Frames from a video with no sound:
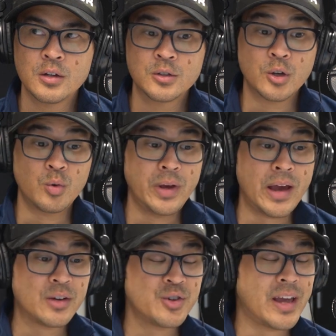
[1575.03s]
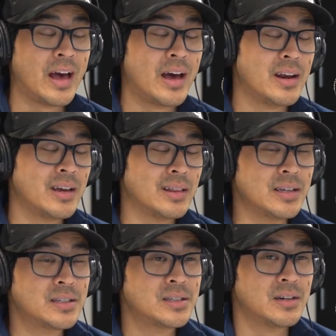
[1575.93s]
So we actually had a
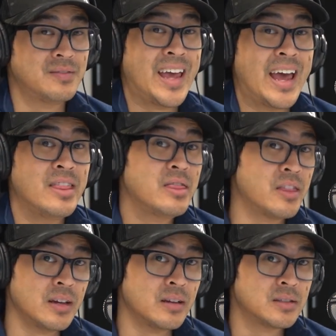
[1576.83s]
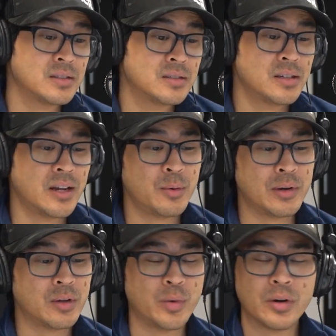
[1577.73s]
list of 10 things. Today we
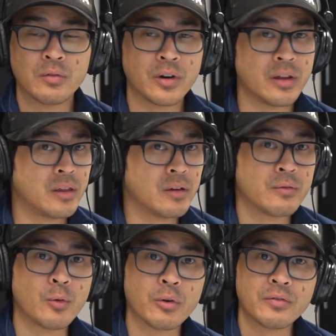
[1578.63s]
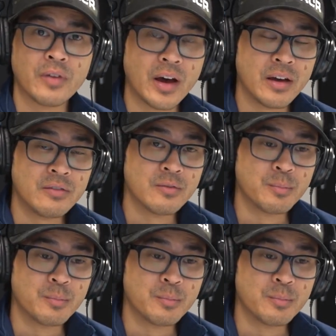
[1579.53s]
only went over, I think, 4 or 5.